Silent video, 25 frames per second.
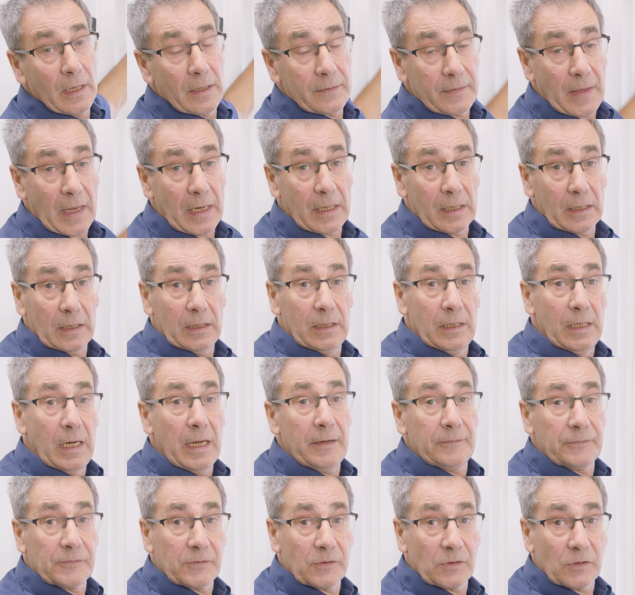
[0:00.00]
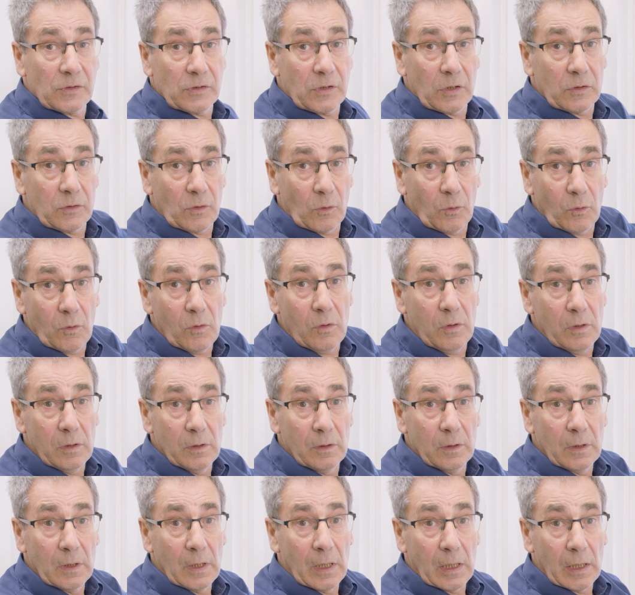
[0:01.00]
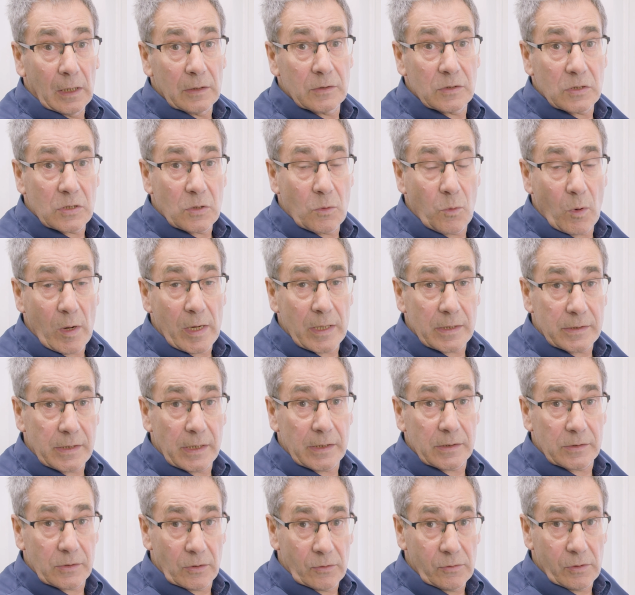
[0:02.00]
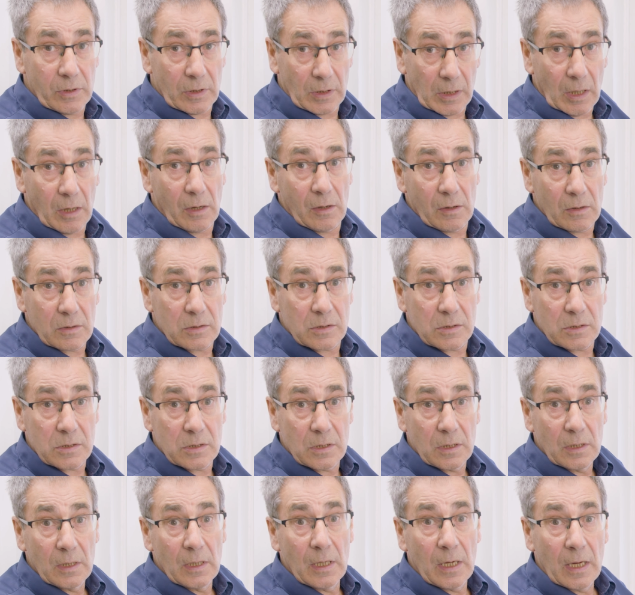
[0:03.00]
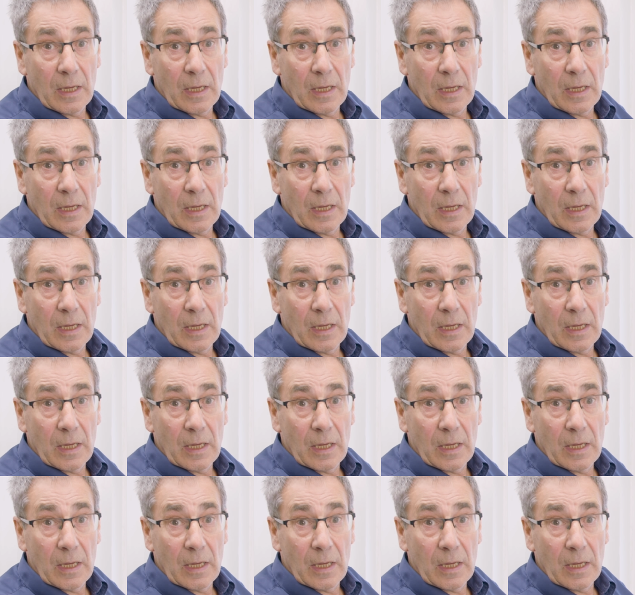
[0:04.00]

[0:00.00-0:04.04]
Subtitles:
That lifts the door and squares it to the glass,